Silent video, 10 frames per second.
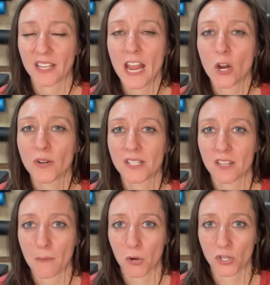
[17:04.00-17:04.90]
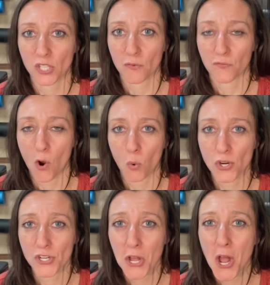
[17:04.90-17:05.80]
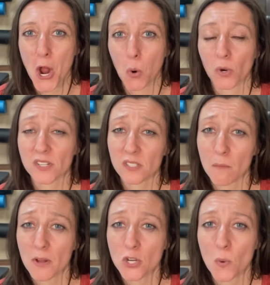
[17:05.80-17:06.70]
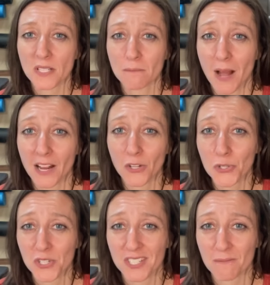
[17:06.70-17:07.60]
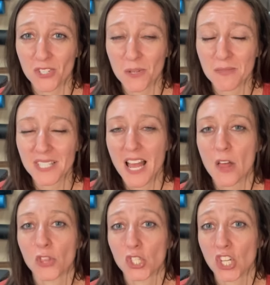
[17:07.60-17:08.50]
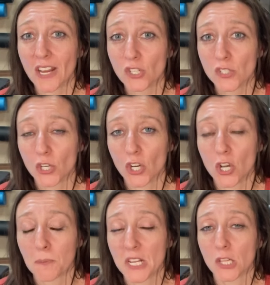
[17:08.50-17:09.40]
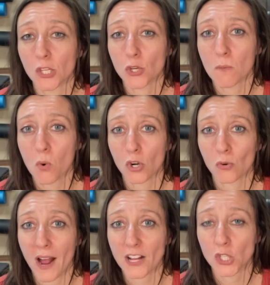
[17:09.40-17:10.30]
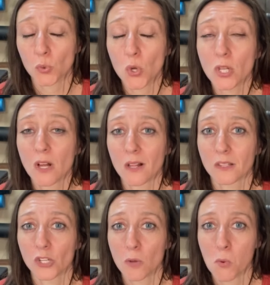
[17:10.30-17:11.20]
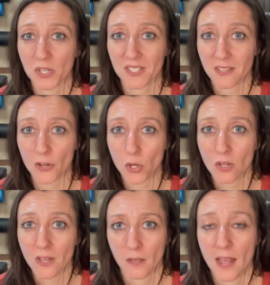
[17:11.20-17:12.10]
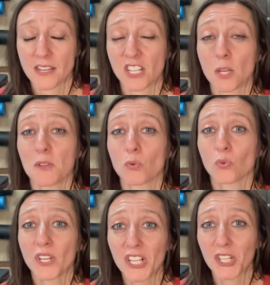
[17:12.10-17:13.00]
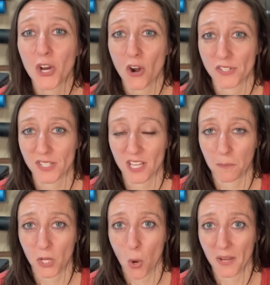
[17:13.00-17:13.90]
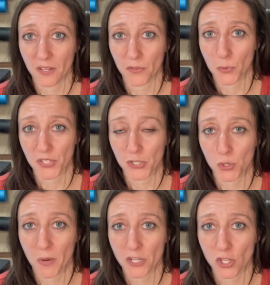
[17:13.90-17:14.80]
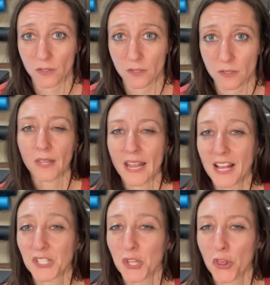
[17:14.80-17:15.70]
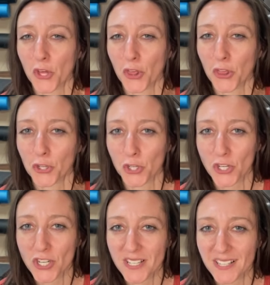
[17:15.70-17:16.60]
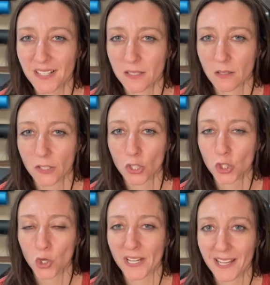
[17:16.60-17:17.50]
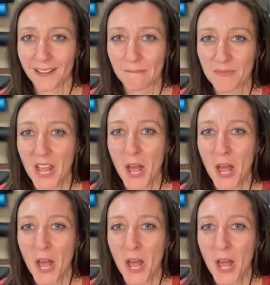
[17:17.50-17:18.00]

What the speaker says: carries that person forward. Whereas someone who has milder symptoms, the changes are going to be a little more gradual, a little more subtle, and it can be really hard to keep going in those situations. And the third is a little tricky,